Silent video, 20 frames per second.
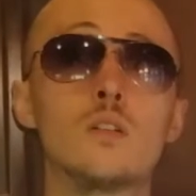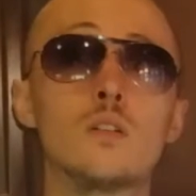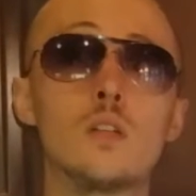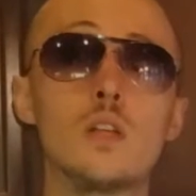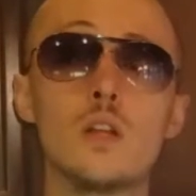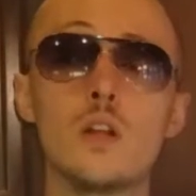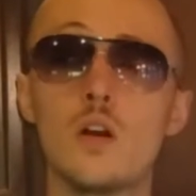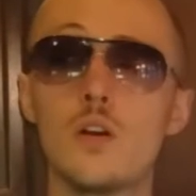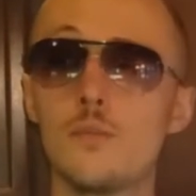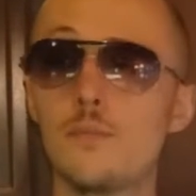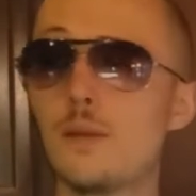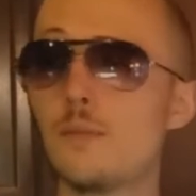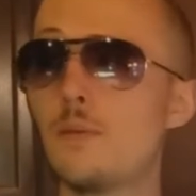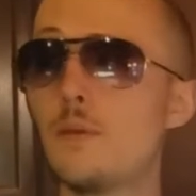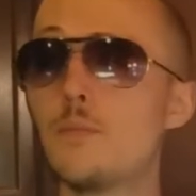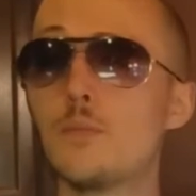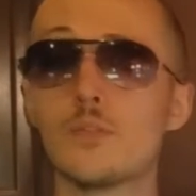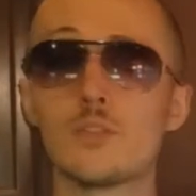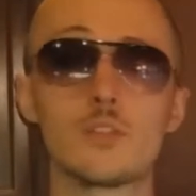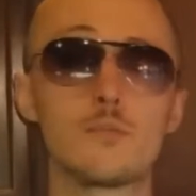to make
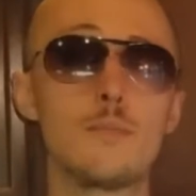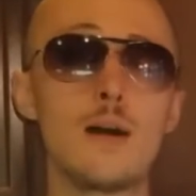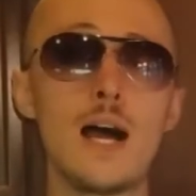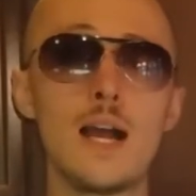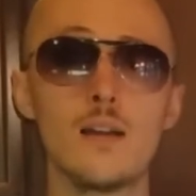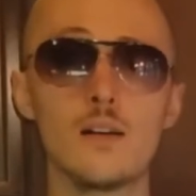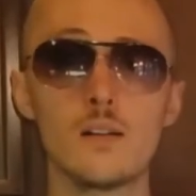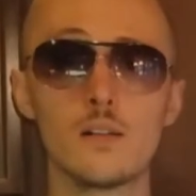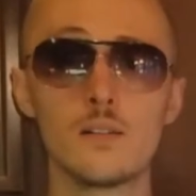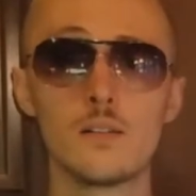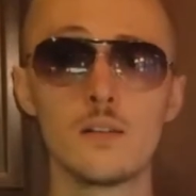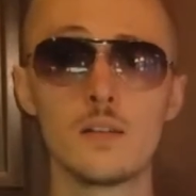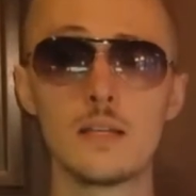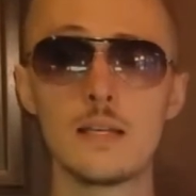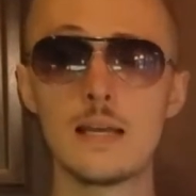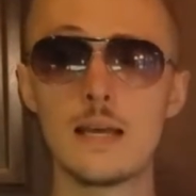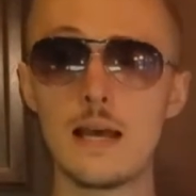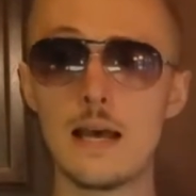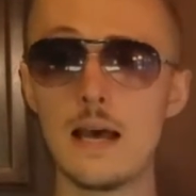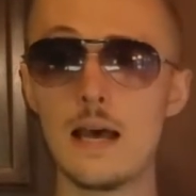people smile.
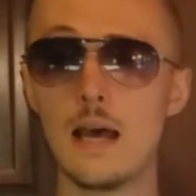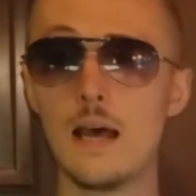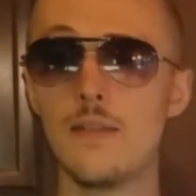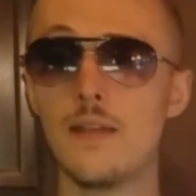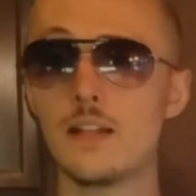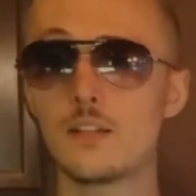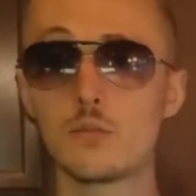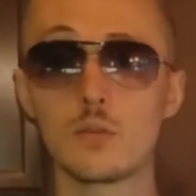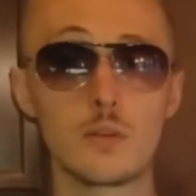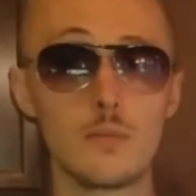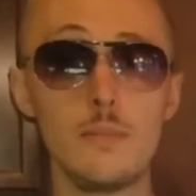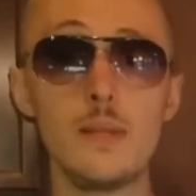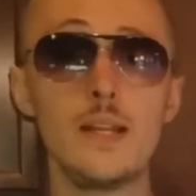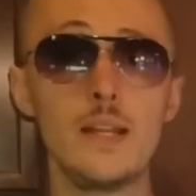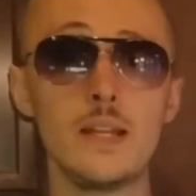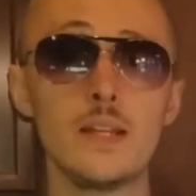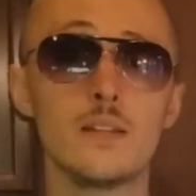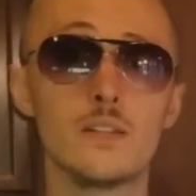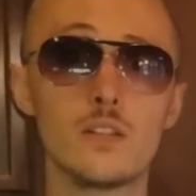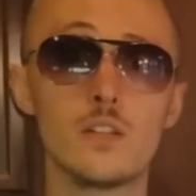That's what
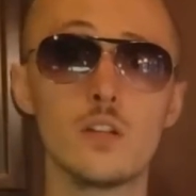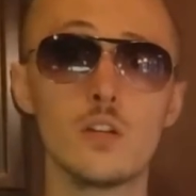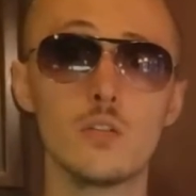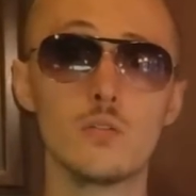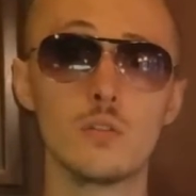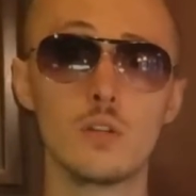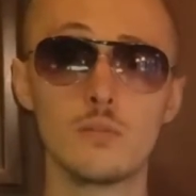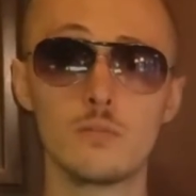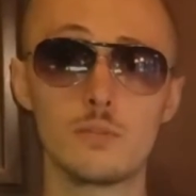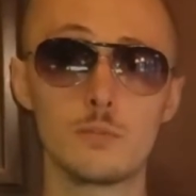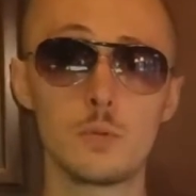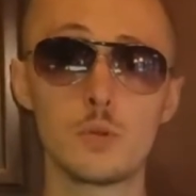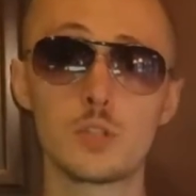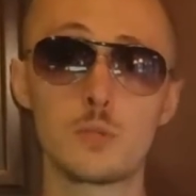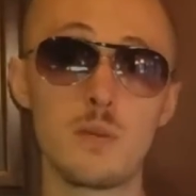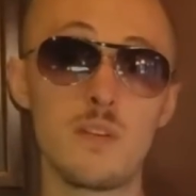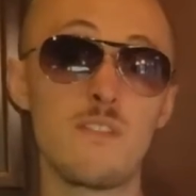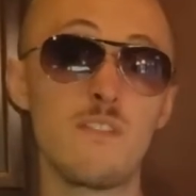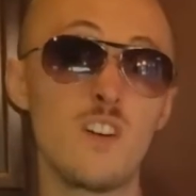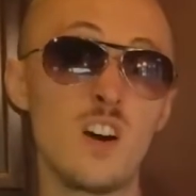comedians do. They're supposed
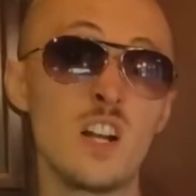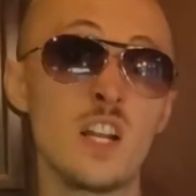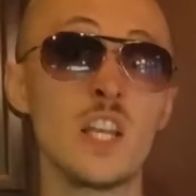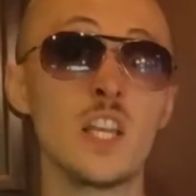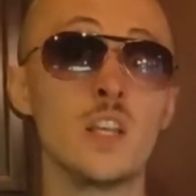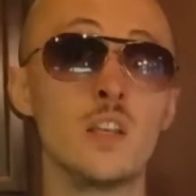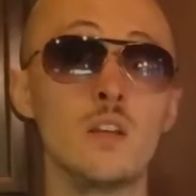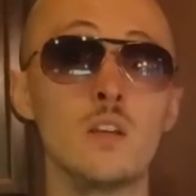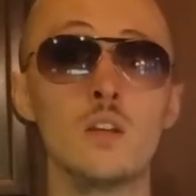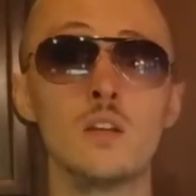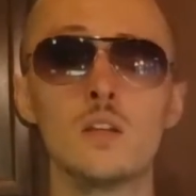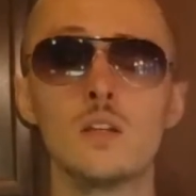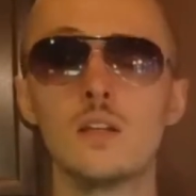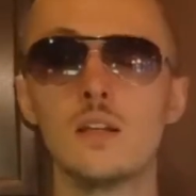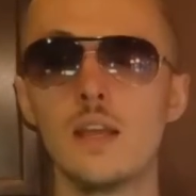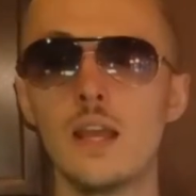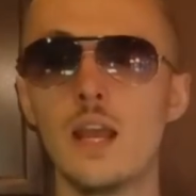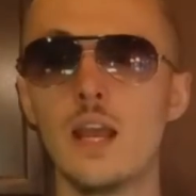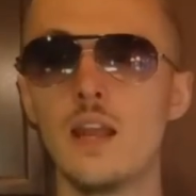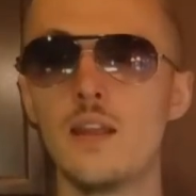to be funny.
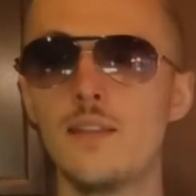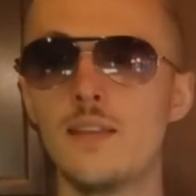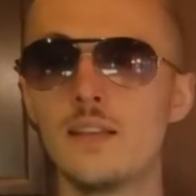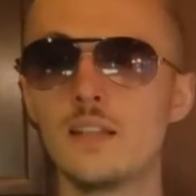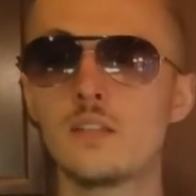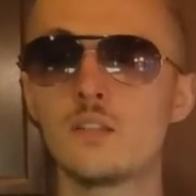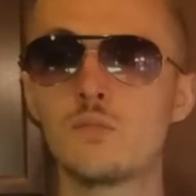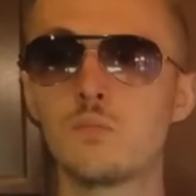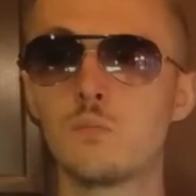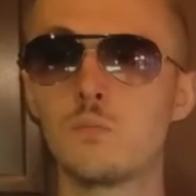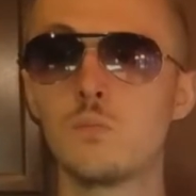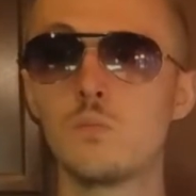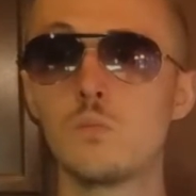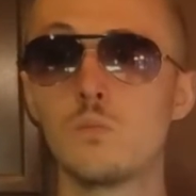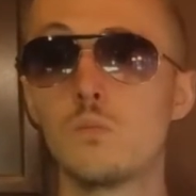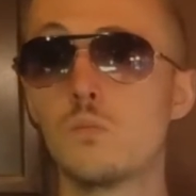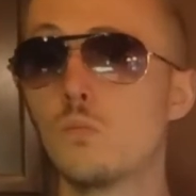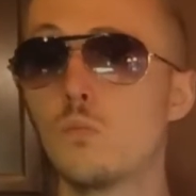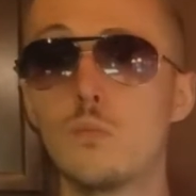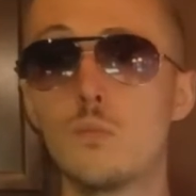And this
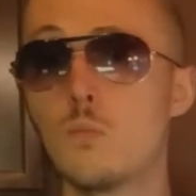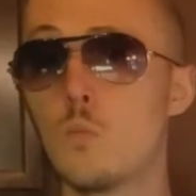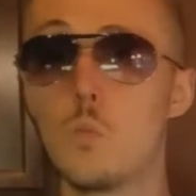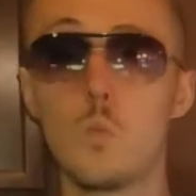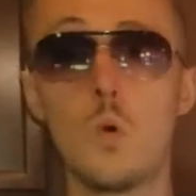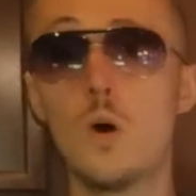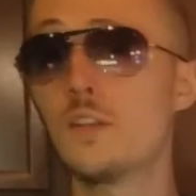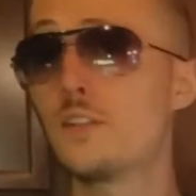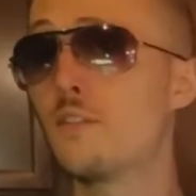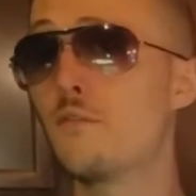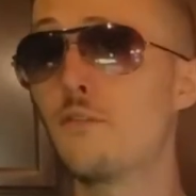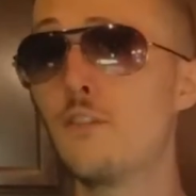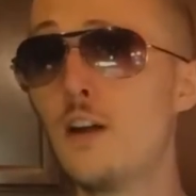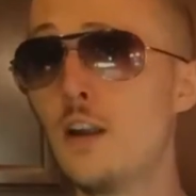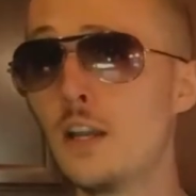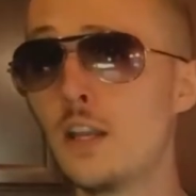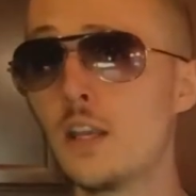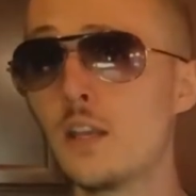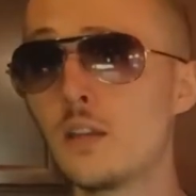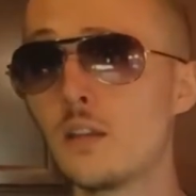wasn't
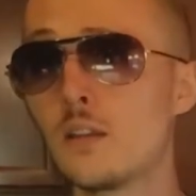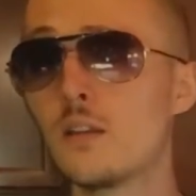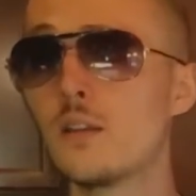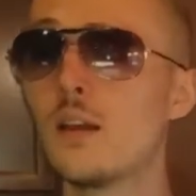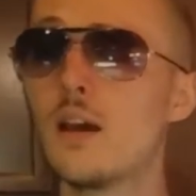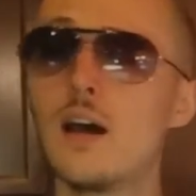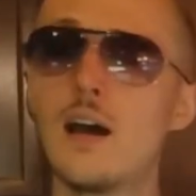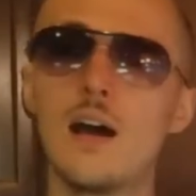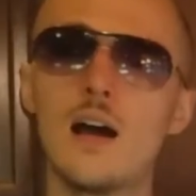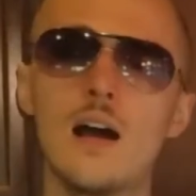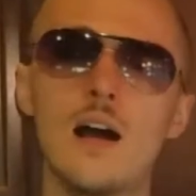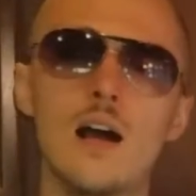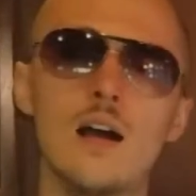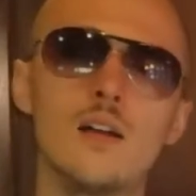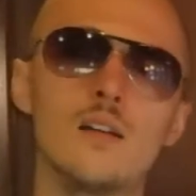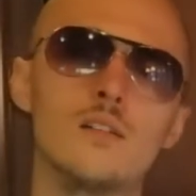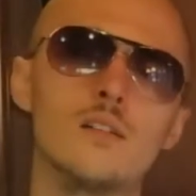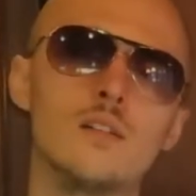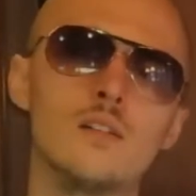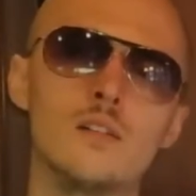funny.
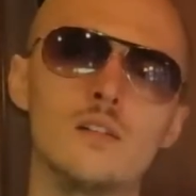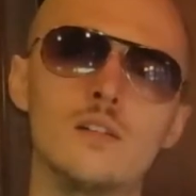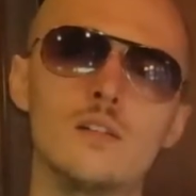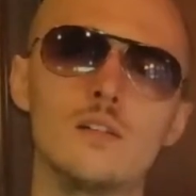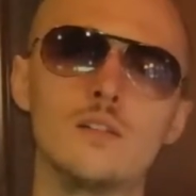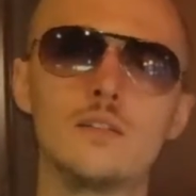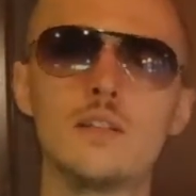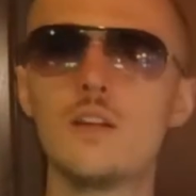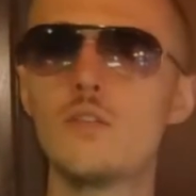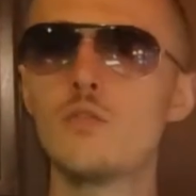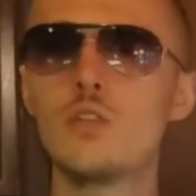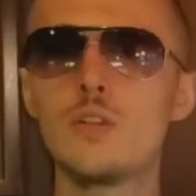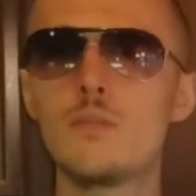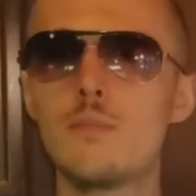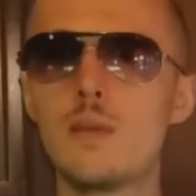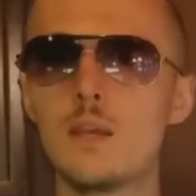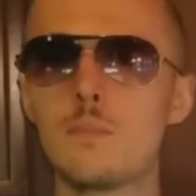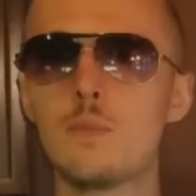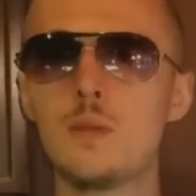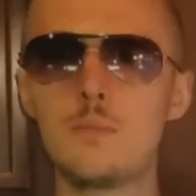Didn't really
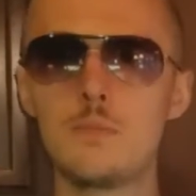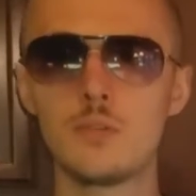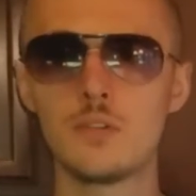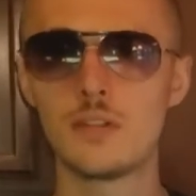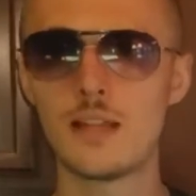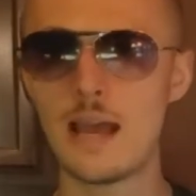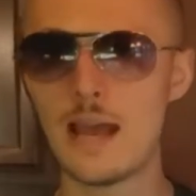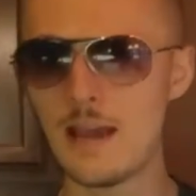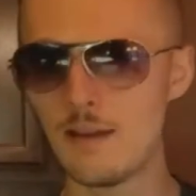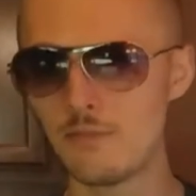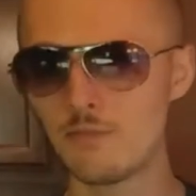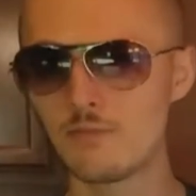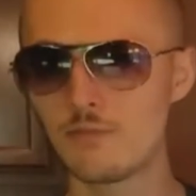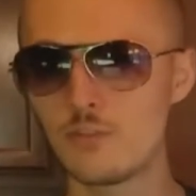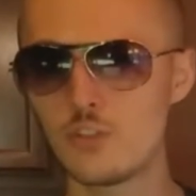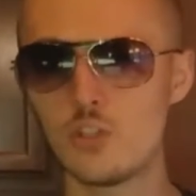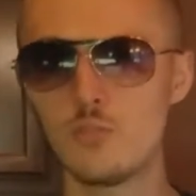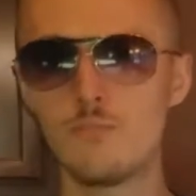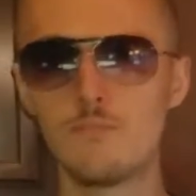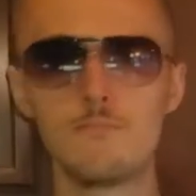make people laugh.
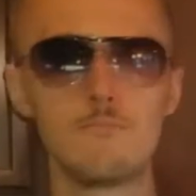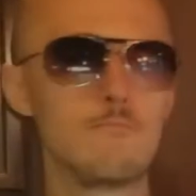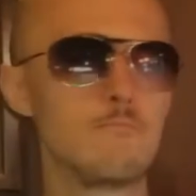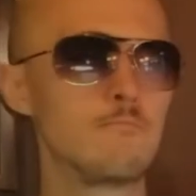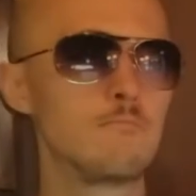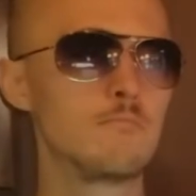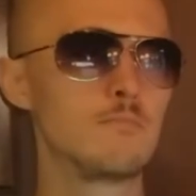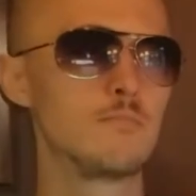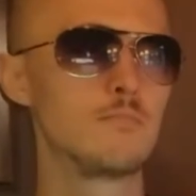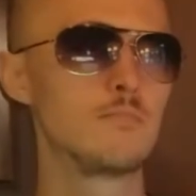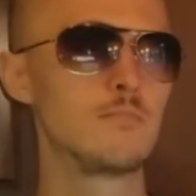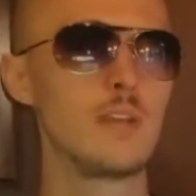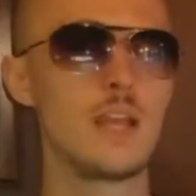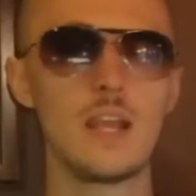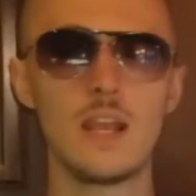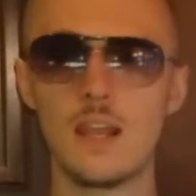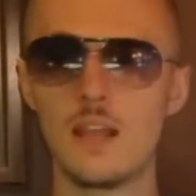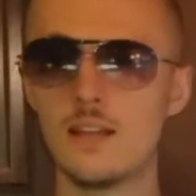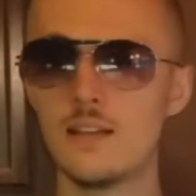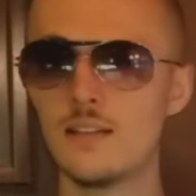
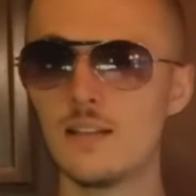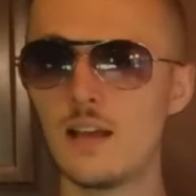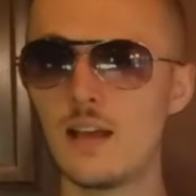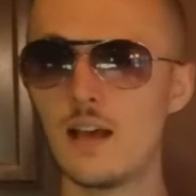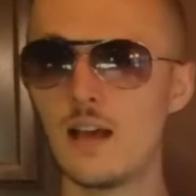And